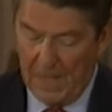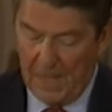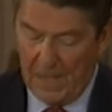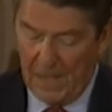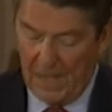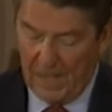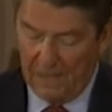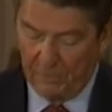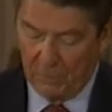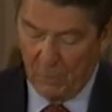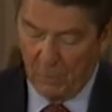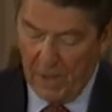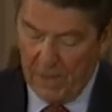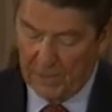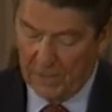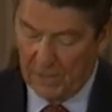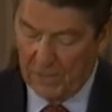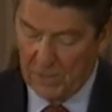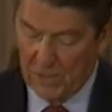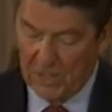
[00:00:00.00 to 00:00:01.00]
I have
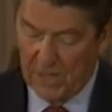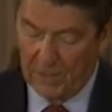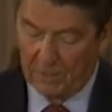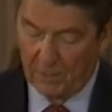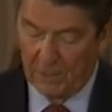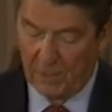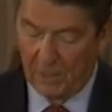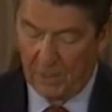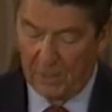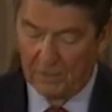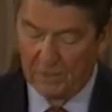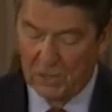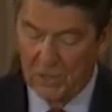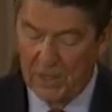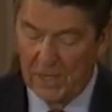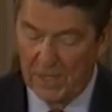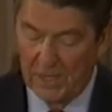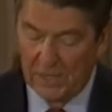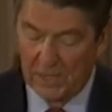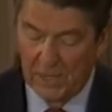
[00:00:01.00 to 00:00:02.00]
directed the Secretary of
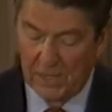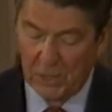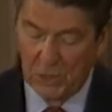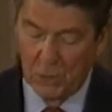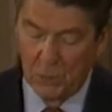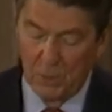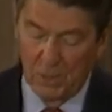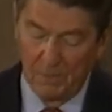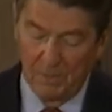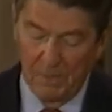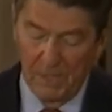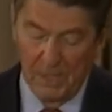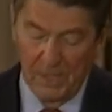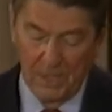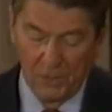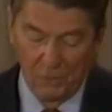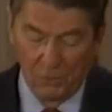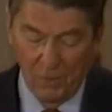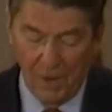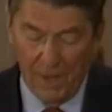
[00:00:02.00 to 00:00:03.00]
State to issue an
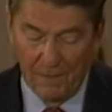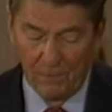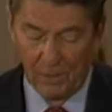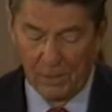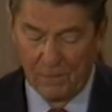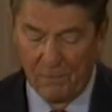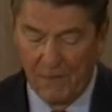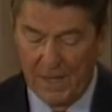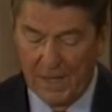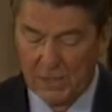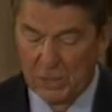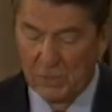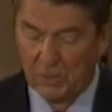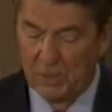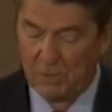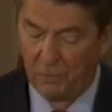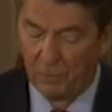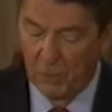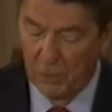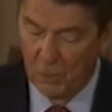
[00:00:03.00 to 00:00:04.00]
immediate travel
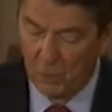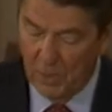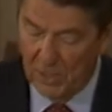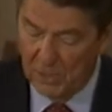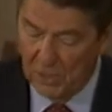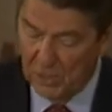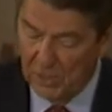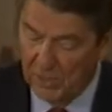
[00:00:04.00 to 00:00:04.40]
advisory for U.S.